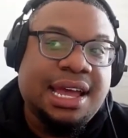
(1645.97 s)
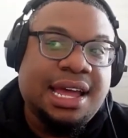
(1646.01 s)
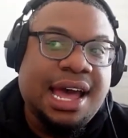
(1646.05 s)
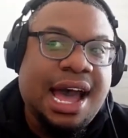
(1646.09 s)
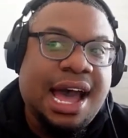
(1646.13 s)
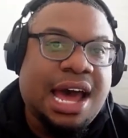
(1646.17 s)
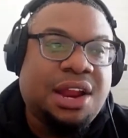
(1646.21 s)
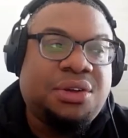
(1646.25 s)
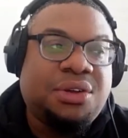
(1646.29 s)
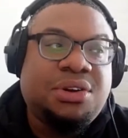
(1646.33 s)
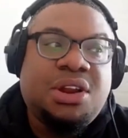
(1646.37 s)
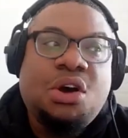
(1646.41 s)

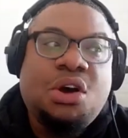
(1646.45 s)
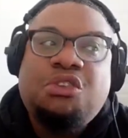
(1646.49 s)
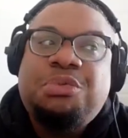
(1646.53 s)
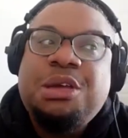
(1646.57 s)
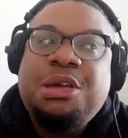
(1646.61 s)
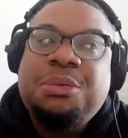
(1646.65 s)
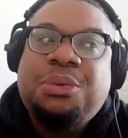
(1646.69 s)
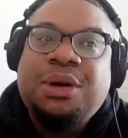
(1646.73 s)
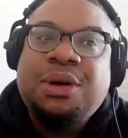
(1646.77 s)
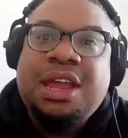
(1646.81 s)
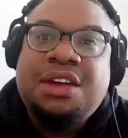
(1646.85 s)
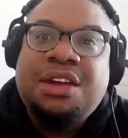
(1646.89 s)
I don't know if
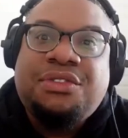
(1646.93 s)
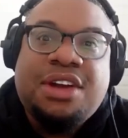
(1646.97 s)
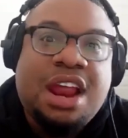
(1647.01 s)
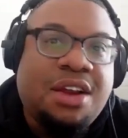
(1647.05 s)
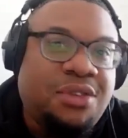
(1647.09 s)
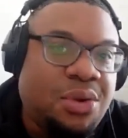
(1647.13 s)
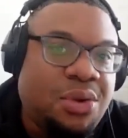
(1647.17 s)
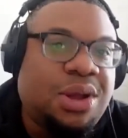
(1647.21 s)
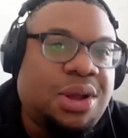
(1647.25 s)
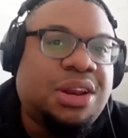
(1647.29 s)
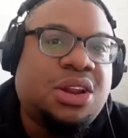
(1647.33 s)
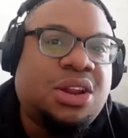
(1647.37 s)
people, if
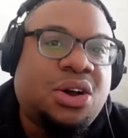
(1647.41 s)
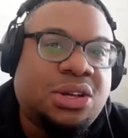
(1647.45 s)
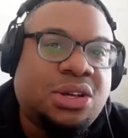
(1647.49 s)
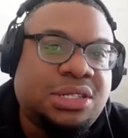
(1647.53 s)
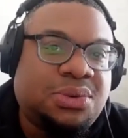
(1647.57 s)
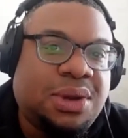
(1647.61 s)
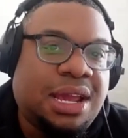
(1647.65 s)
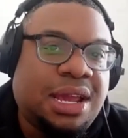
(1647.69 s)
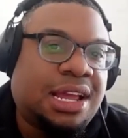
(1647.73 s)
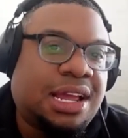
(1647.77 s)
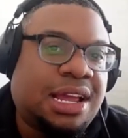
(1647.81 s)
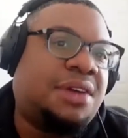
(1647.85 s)
everyone knows
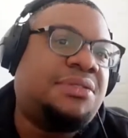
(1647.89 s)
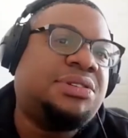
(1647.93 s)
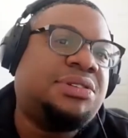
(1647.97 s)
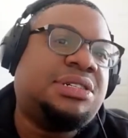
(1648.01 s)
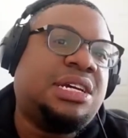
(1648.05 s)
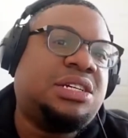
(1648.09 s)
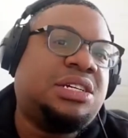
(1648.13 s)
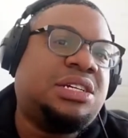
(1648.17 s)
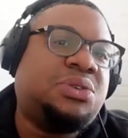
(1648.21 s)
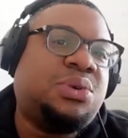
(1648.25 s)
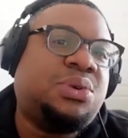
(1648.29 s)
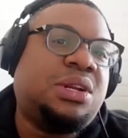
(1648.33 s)
we had a
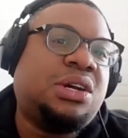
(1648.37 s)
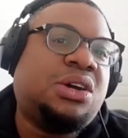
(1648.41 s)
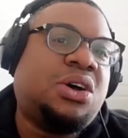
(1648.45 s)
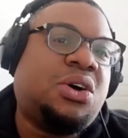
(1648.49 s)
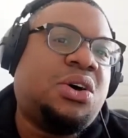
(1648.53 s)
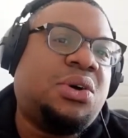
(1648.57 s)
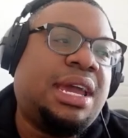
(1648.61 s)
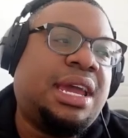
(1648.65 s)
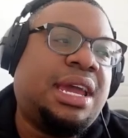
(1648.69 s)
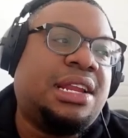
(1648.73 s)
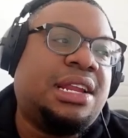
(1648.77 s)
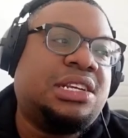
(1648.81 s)
conversation with
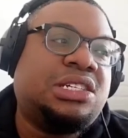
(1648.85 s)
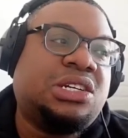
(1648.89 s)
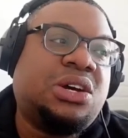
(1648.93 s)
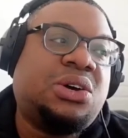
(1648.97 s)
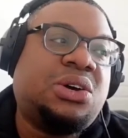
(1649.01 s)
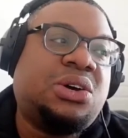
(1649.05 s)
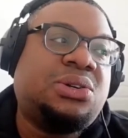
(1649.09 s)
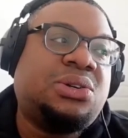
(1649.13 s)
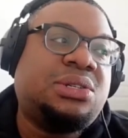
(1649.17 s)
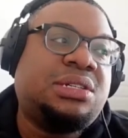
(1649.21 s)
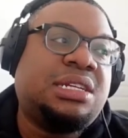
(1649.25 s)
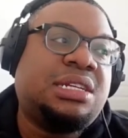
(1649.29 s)
Nicole
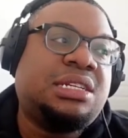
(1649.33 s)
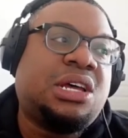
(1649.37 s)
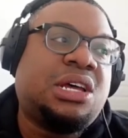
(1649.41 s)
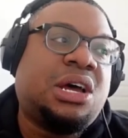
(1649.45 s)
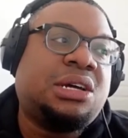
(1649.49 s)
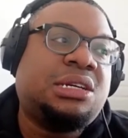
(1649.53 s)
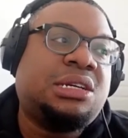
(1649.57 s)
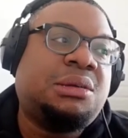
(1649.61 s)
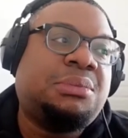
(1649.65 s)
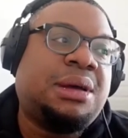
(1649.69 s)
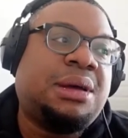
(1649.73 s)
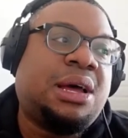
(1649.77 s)
Hannah-Jones and
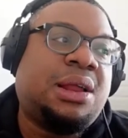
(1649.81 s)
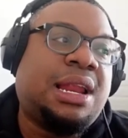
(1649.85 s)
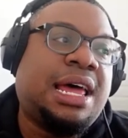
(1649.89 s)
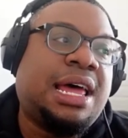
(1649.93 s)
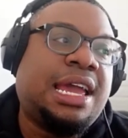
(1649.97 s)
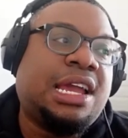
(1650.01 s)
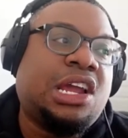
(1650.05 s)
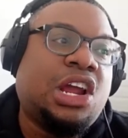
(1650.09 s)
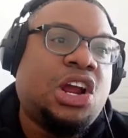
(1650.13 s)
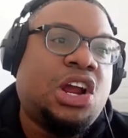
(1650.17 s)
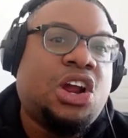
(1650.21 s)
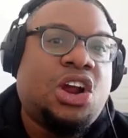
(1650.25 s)
talked about
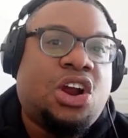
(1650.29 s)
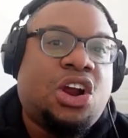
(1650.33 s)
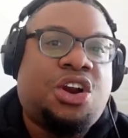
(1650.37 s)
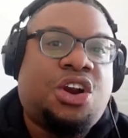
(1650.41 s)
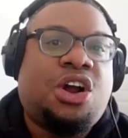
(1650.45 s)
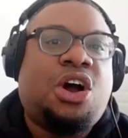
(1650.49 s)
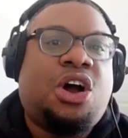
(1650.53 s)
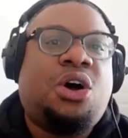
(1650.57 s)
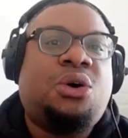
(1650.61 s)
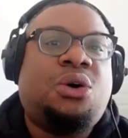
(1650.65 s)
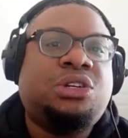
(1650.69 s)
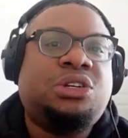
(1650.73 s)
like her
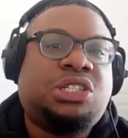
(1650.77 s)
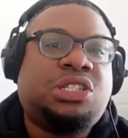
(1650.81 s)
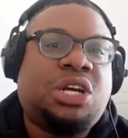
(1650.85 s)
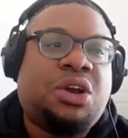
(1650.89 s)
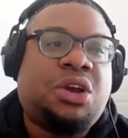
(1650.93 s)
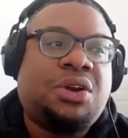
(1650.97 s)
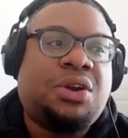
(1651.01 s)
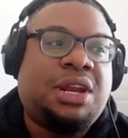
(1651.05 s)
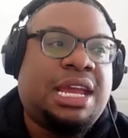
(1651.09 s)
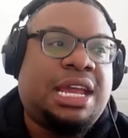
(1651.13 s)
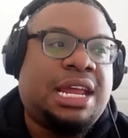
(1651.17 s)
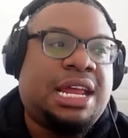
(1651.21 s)
own
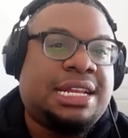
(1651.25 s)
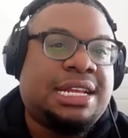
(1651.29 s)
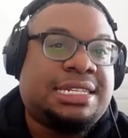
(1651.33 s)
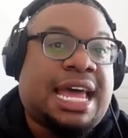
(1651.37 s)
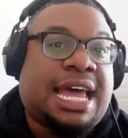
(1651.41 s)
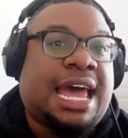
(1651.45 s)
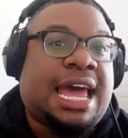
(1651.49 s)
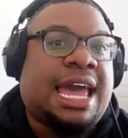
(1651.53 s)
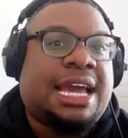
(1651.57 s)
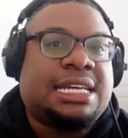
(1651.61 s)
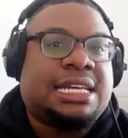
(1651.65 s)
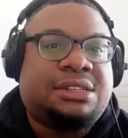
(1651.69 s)
journey and
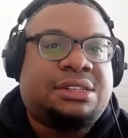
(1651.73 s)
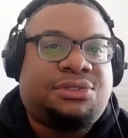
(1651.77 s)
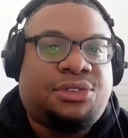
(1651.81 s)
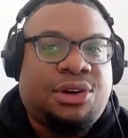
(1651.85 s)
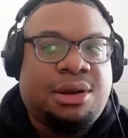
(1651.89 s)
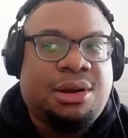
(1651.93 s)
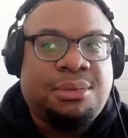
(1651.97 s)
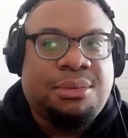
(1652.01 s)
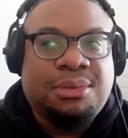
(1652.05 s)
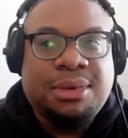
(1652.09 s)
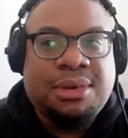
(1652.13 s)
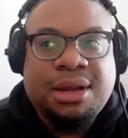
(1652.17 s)
attacks
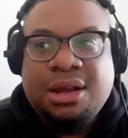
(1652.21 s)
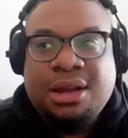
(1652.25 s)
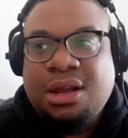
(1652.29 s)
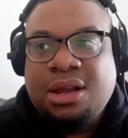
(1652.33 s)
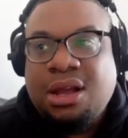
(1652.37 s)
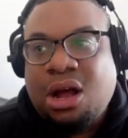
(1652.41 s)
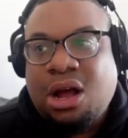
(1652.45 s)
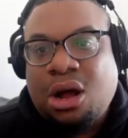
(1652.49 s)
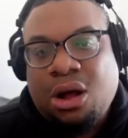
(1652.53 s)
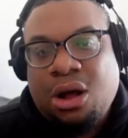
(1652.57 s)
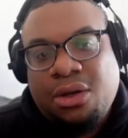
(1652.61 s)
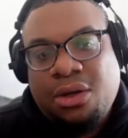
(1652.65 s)
from
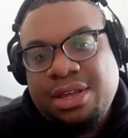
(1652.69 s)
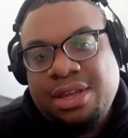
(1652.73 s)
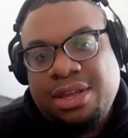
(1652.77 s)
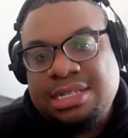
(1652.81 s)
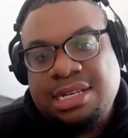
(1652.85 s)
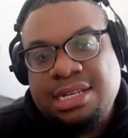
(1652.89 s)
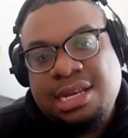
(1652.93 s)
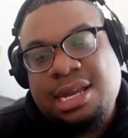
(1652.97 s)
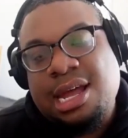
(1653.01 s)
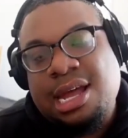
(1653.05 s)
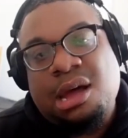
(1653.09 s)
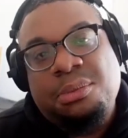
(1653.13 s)
all these
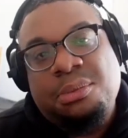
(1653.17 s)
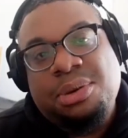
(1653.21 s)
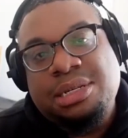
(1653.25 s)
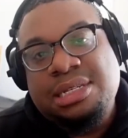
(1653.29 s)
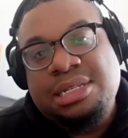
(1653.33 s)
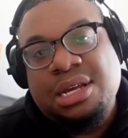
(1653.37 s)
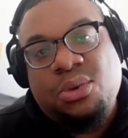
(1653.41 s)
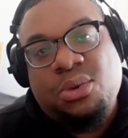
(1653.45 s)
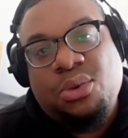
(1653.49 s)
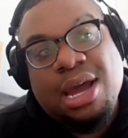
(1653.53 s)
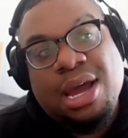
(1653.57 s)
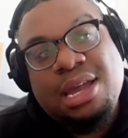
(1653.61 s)

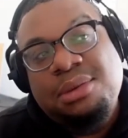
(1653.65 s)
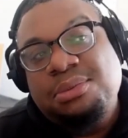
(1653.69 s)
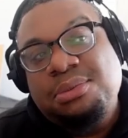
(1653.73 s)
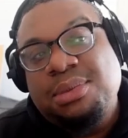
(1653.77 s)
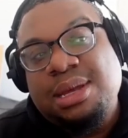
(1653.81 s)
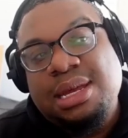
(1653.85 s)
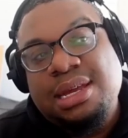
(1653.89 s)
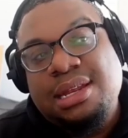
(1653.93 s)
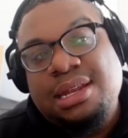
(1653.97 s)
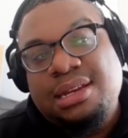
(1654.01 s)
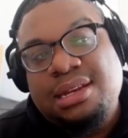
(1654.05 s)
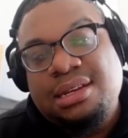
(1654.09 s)
incompetent white
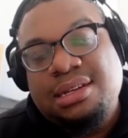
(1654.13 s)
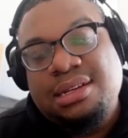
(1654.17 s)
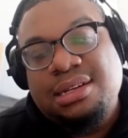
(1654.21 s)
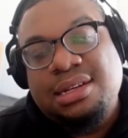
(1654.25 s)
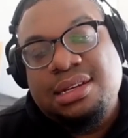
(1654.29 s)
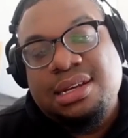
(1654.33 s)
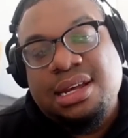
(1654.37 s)
men.